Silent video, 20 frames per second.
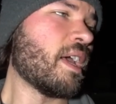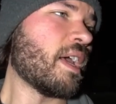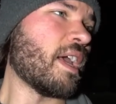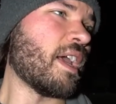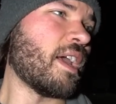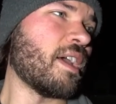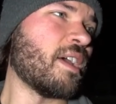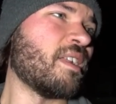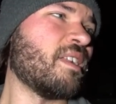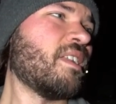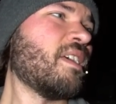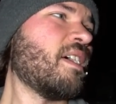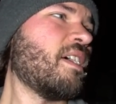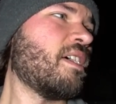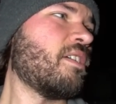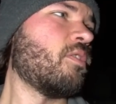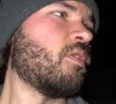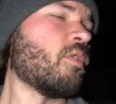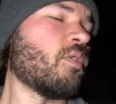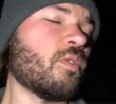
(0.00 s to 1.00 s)
and
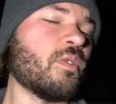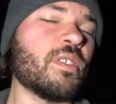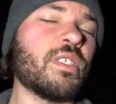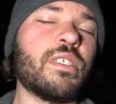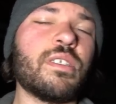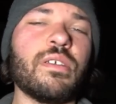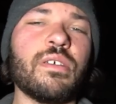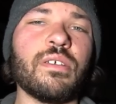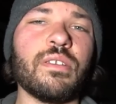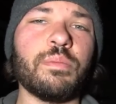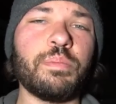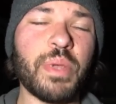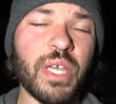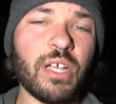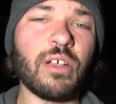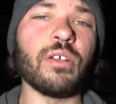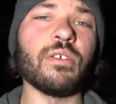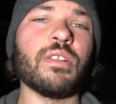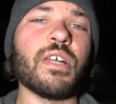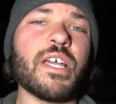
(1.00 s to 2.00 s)
those
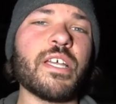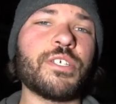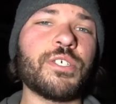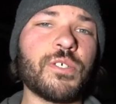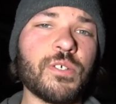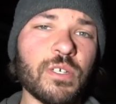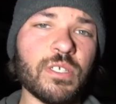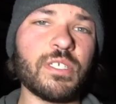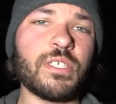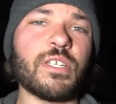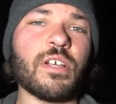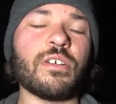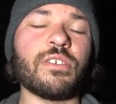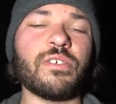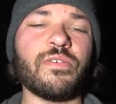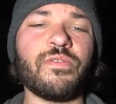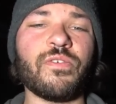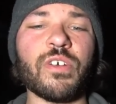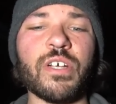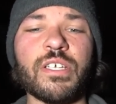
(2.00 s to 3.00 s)
bigger lakes should start
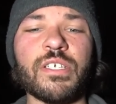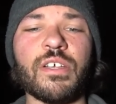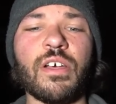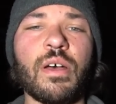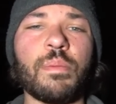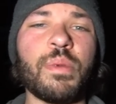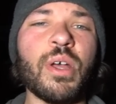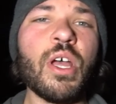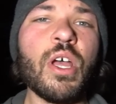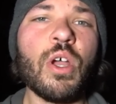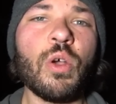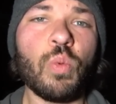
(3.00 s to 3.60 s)
to freeze up,